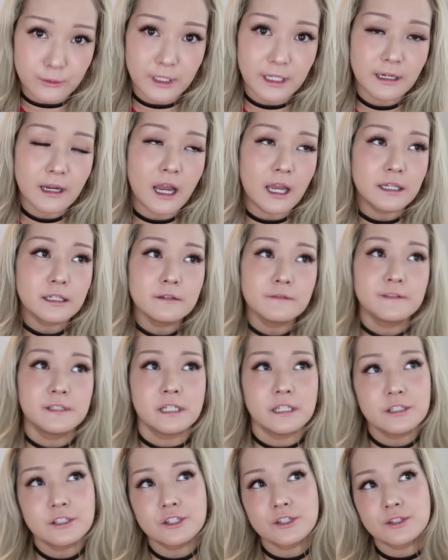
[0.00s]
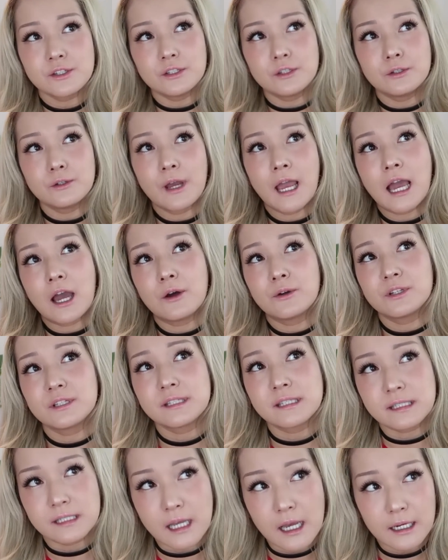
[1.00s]
It kind of teaches you how to
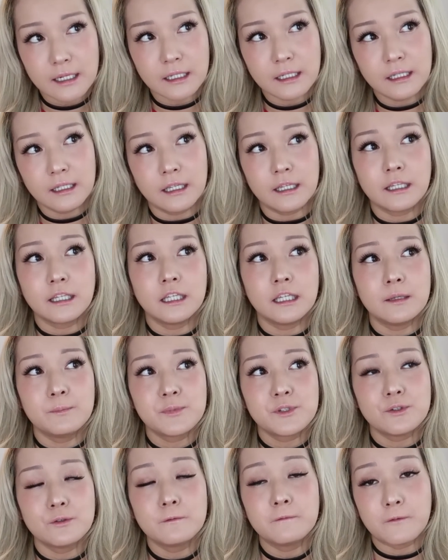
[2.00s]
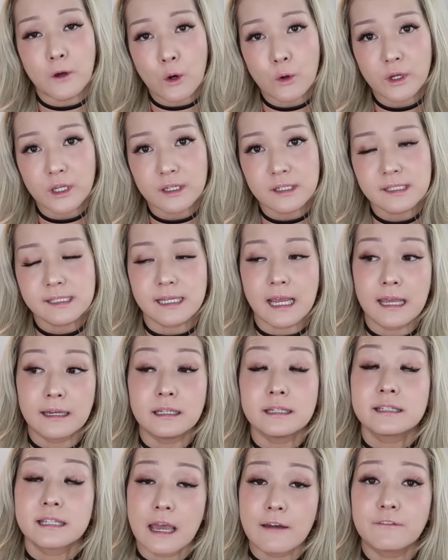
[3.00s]
study, it keeps you focused, and
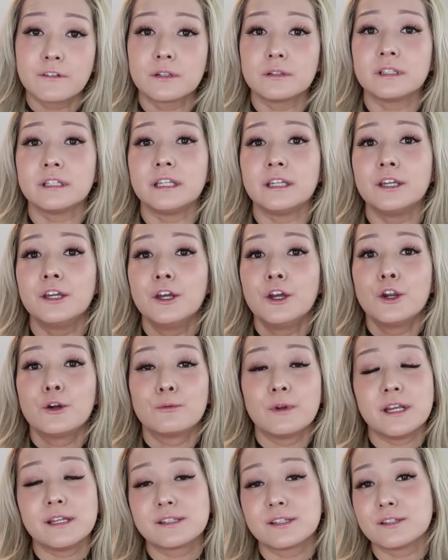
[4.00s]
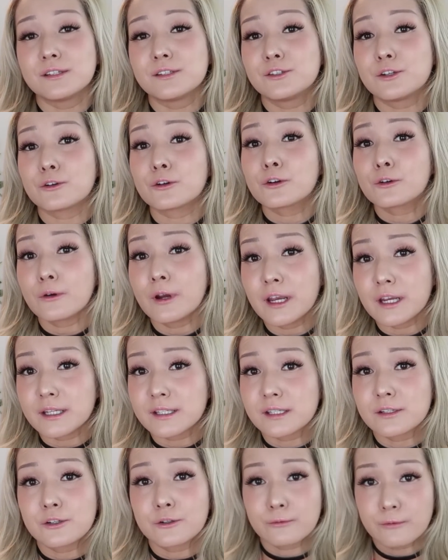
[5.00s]
it definitely raises your
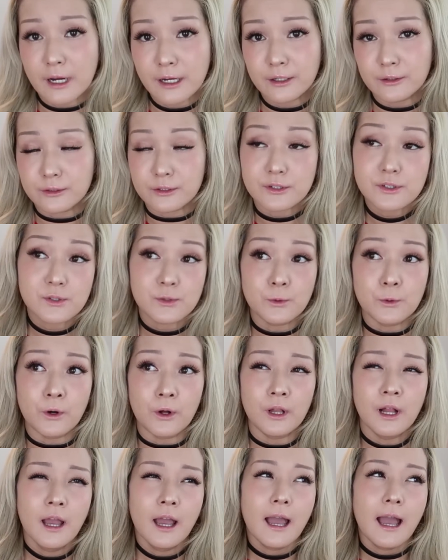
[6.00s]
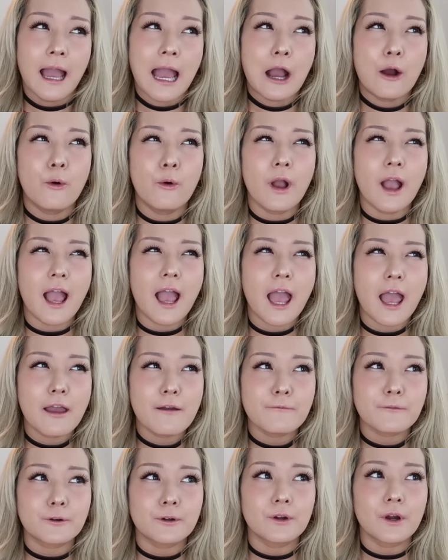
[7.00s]
grades in your regular school.
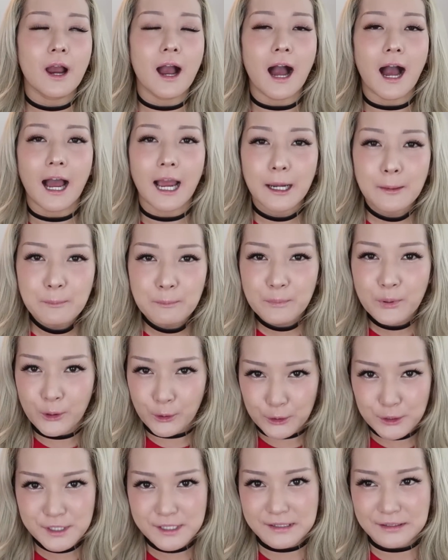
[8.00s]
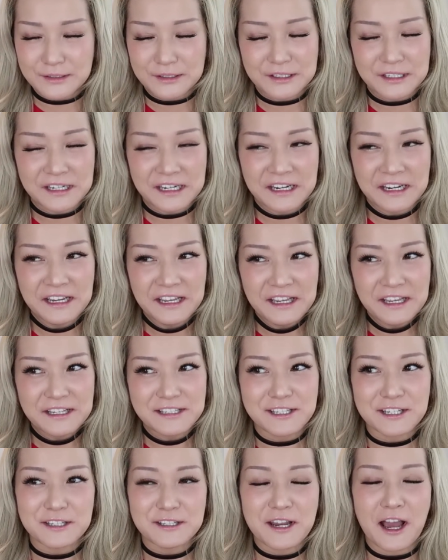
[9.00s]
However, I personally
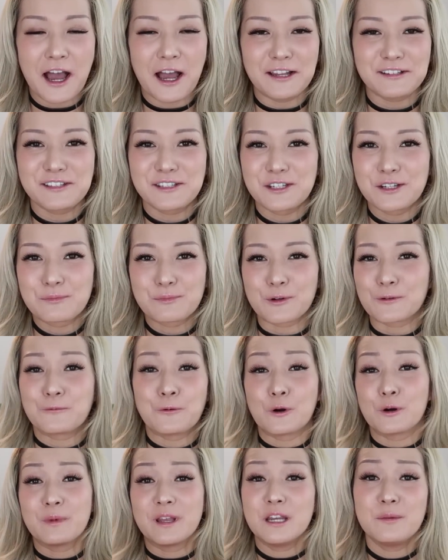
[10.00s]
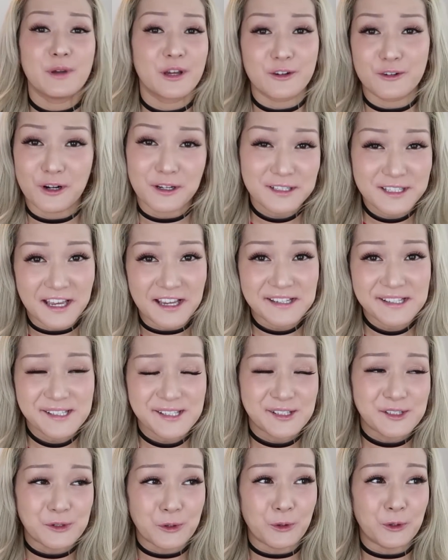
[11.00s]
did not perform any better on
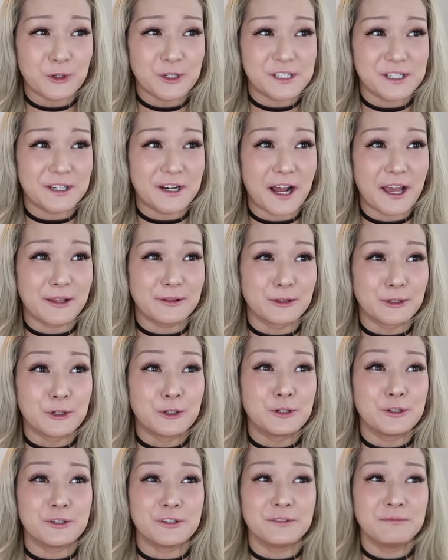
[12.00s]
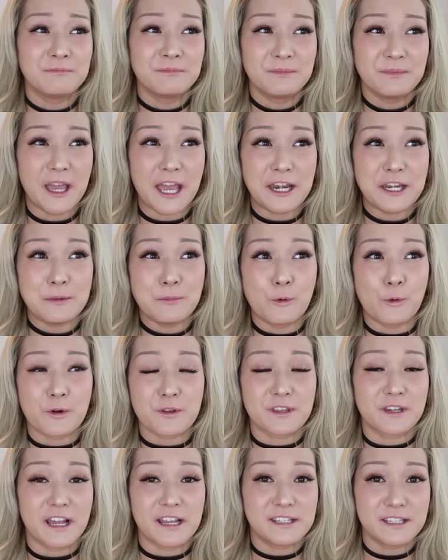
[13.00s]
tests, nor did I learn any more
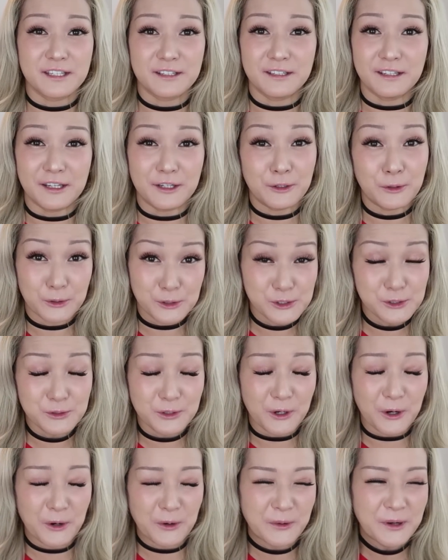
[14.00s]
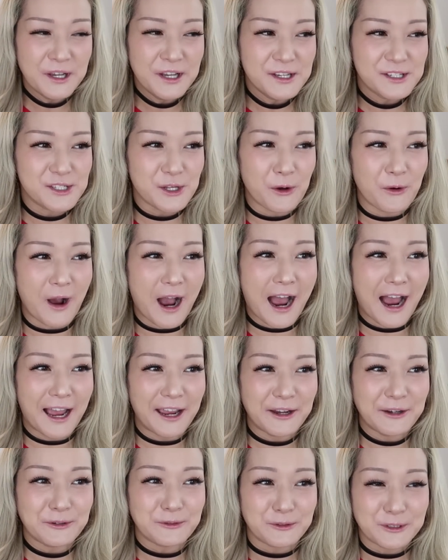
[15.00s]
than I did in Hoshuko. So
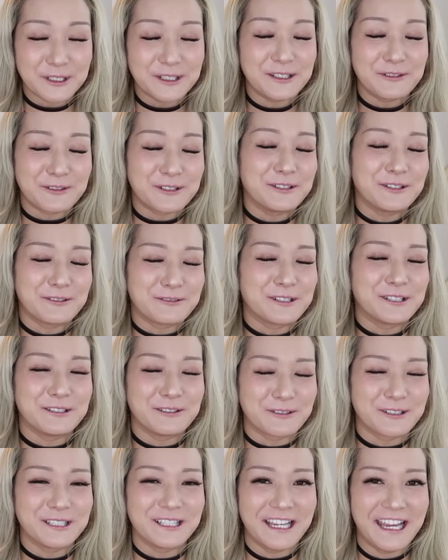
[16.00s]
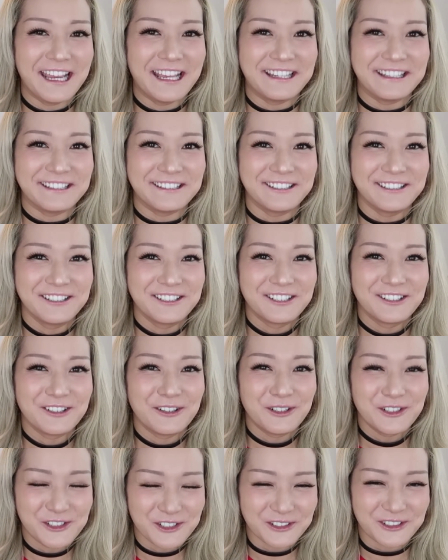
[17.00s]
I really, really, really, really hated
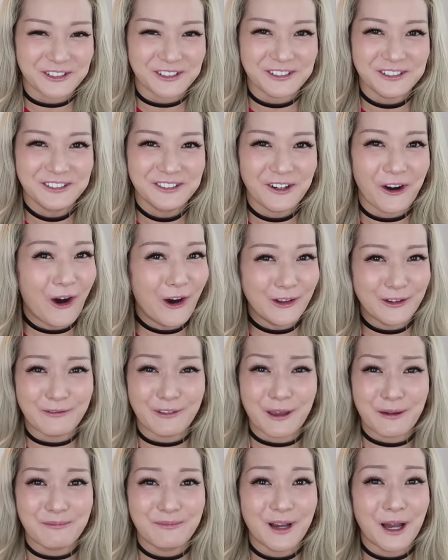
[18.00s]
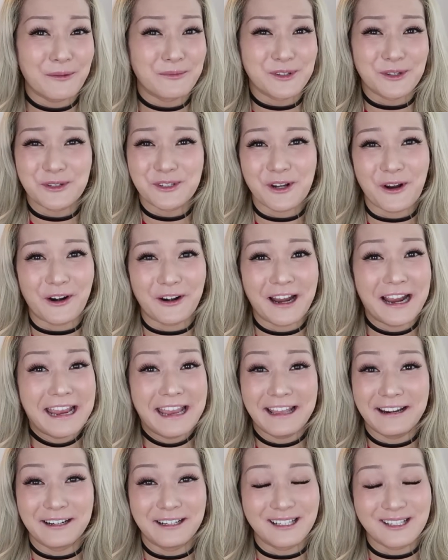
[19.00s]
juku all of them. I'm so sorry, I
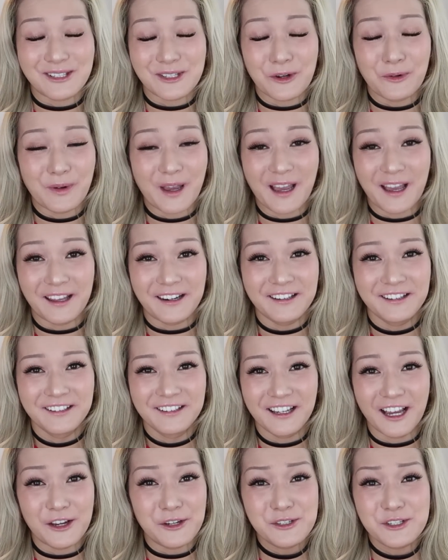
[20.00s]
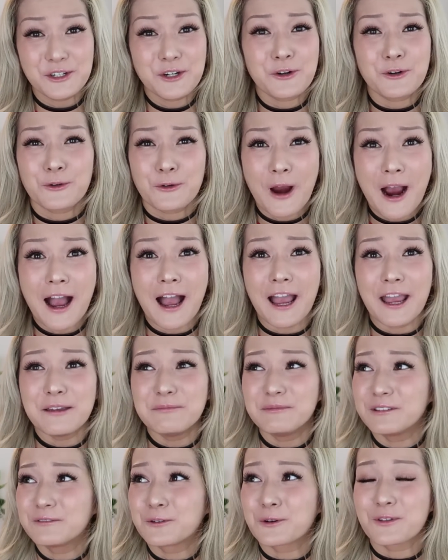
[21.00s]
hated it so bad. I used to cry
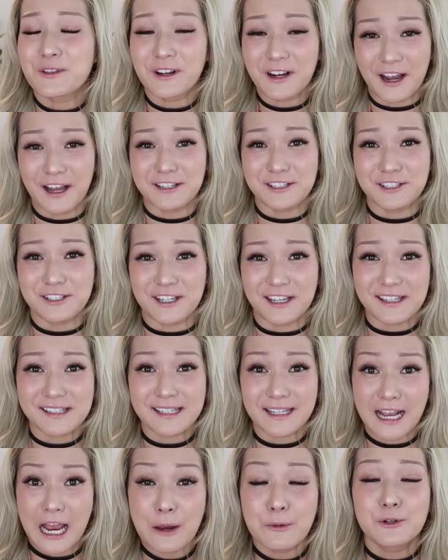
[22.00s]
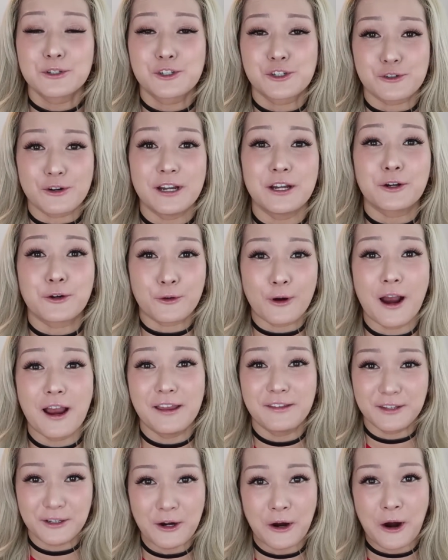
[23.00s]
before the kanji test. Like I would straight cry
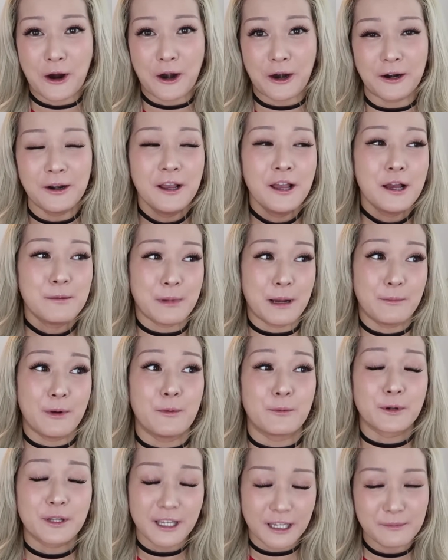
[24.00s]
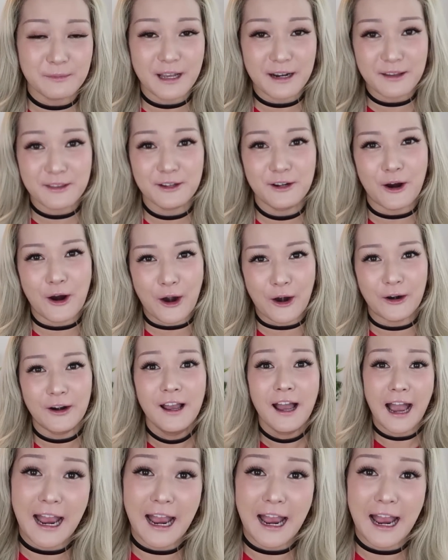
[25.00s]
in the car. My mom would kick me out of the car.